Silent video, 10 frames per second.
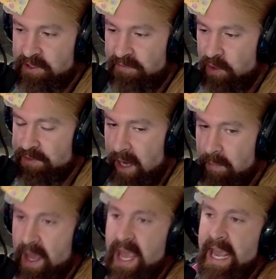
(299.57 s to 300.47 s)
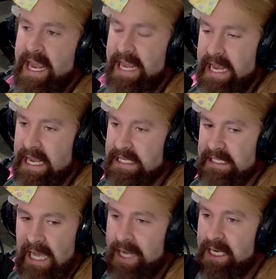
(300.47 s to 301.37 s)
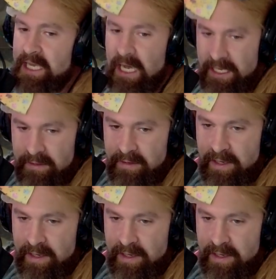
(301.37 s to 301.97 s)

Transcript: of all time. He has got a gut